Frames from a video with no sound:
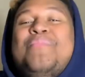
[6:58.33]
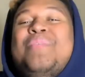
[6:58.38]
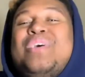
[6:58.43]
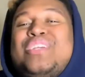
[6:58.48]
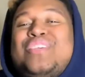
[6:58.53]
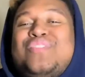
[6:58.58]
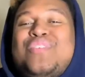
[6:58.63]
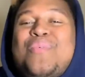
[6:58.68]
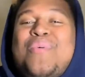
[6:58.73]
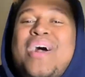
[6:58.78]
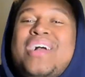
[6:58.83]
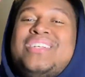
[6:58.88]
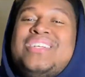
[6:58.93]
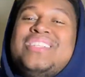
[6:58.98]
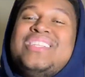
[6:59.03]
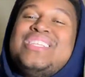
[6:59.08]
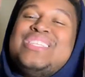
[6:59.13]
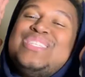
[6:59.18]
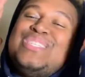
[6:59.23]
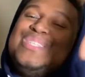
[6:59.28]
much for
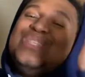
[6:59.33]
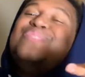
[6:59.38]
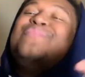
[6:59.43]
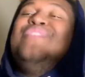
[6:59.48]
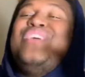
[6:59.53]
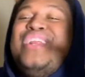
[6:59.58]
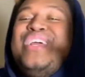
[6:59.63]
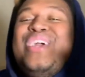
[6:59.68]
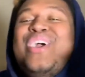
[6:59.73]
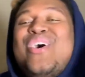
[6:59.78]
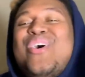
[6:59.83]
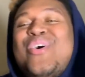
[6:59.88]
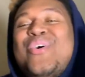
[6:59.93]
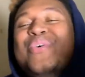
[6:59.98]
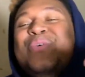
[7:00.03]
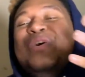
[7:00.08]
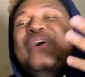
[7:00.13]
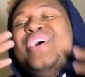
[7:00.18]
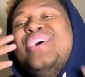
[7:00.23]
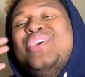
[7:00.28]
watching this
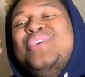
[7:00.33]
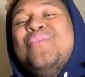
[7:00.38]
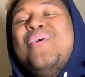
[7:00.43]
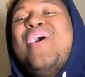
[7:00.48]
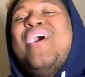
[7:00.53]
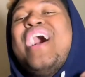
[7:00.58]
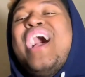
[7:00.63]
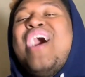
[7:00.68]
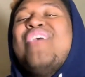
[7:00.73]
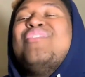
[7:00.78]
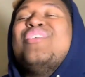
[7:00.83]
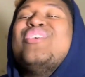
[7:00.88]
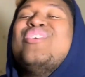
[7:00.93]
video. You all have a